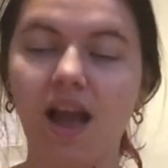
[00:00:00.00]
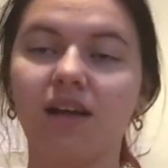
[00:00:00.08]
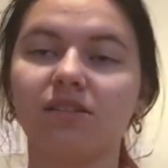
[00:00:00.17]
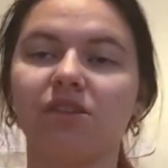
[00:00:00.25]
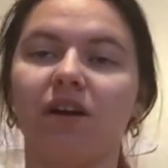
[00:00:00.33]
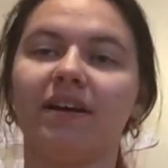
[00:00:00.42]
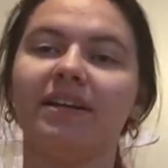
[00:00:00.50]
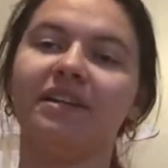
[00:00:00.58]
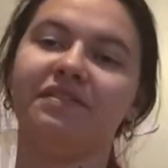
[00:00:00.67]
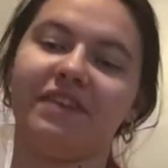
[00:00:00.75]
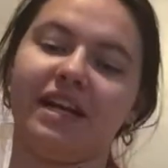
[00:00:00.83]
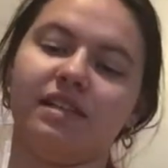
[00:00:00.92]
Sorry in
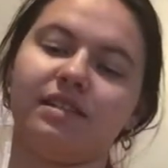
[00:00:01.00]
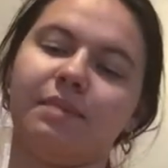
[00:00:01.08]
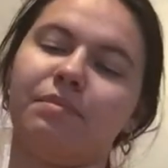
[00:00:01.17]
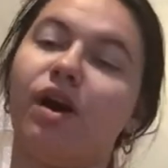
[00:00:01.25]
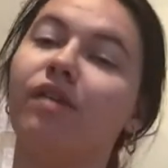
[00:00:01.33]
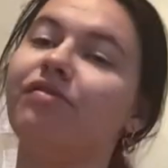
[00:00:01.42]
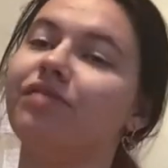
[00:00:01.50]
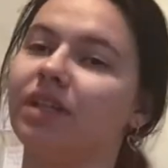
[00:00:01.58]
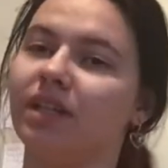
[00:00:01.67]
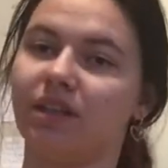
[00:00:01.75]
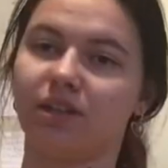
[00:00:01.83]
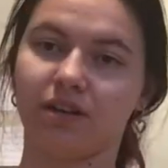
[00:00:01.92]
advance, I'm not
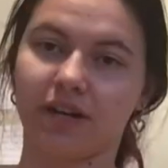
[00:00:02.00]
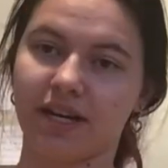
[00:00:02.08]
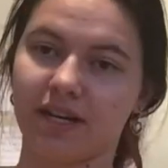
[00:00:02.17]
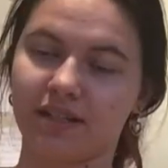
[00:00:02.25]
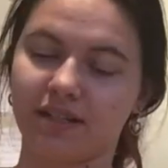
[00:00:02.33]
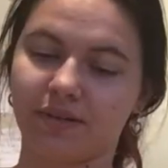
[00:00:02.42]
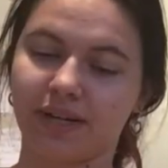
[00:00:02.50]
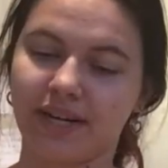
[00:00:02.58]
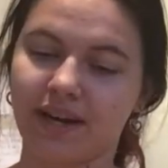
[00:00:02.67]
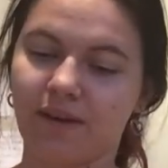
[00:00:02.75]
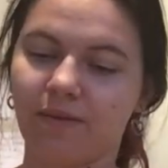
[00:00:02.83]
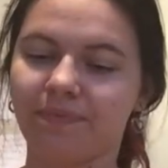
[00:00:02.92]
feeling the greatest right
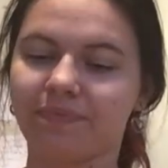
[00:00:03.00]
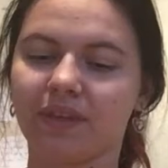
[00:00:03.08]
now.